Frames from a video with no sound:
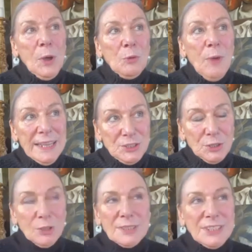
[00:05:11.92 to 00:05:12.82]

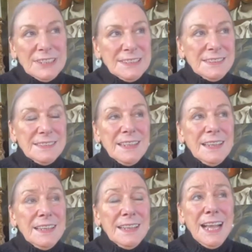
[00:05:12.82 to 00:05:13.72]
Rachel, just
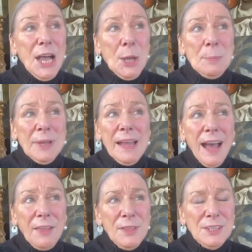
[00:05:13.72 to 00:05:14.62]
I
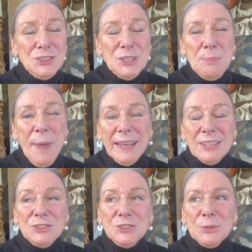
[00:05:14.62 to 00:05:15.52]
think she
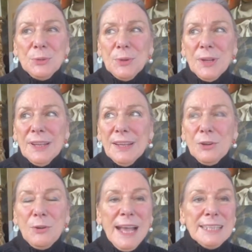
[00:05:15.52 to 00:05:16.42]
managed to
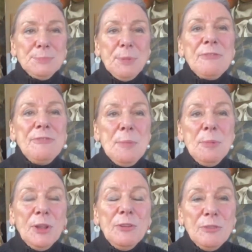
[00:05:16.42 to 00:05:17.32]
grasp a
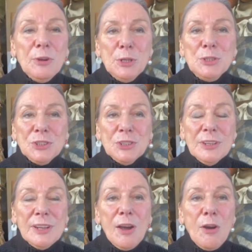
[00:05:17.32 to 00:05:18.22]
feminine
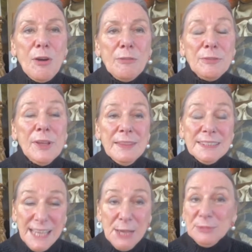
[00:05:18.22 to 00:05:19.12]
version of the
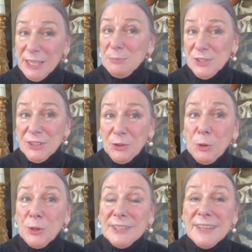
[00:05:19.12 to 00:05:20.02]
same subject that
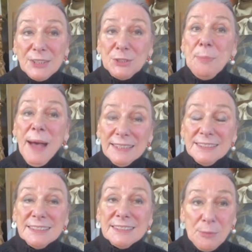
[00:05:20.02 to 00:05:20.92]
all the Dutch
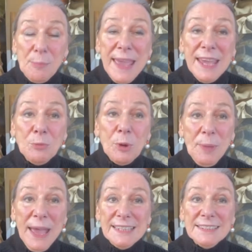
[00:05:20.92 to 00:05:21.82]
masters, the men, were
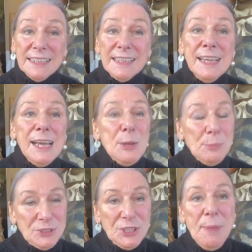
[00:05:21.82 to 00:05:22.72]
painting,
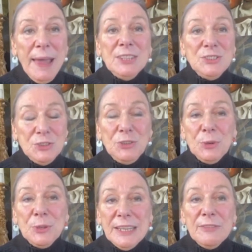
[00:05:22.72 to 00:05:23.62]
but she managed to
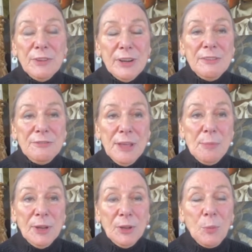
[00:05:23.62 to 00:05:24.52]
do it in a very
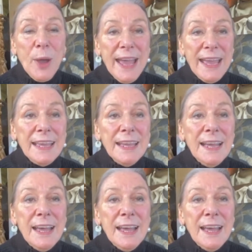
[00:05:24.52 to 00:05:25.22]
feminine way.